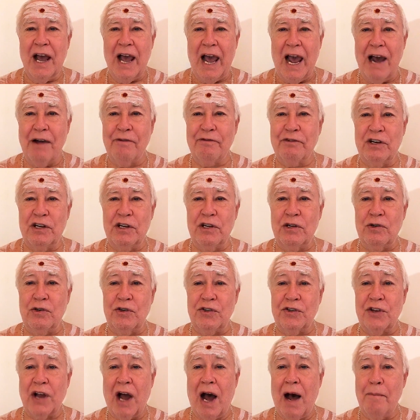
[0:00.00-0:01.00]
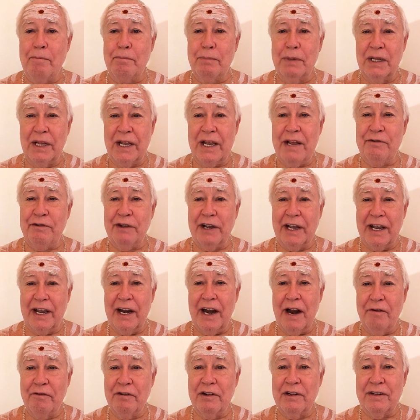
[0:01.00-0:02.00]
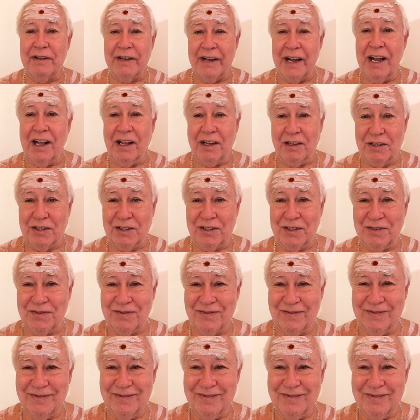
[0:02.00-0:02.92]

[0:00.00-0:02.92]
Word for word: after you stop believing in everything else.